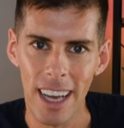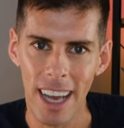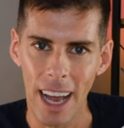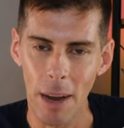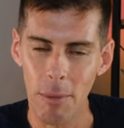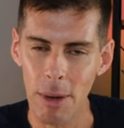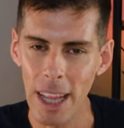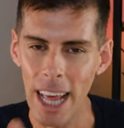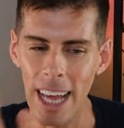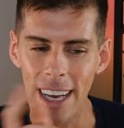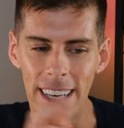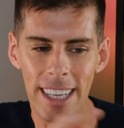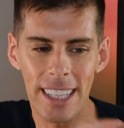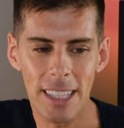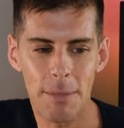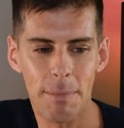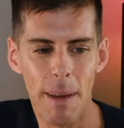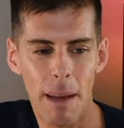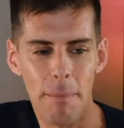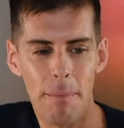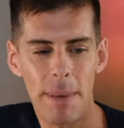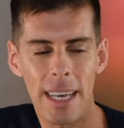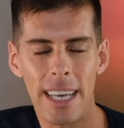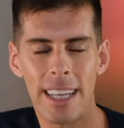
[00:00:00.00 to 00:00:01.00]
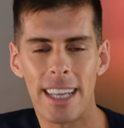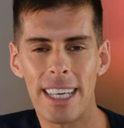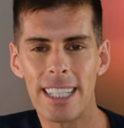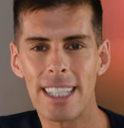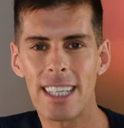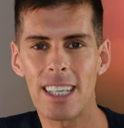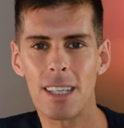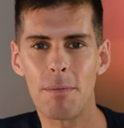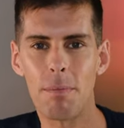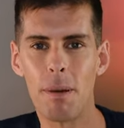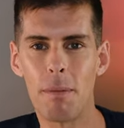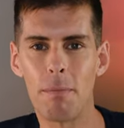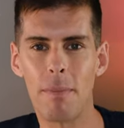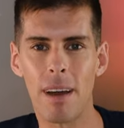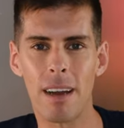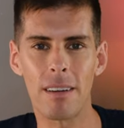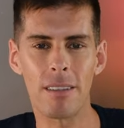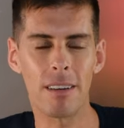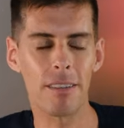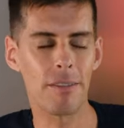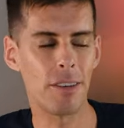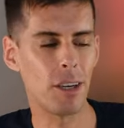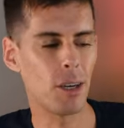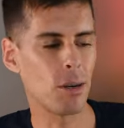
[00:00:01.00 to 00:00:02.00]
And with that, it's Matt B. This has been my
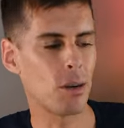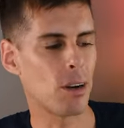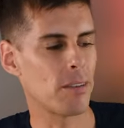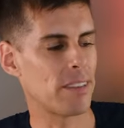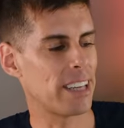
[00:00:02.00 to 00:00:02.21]
review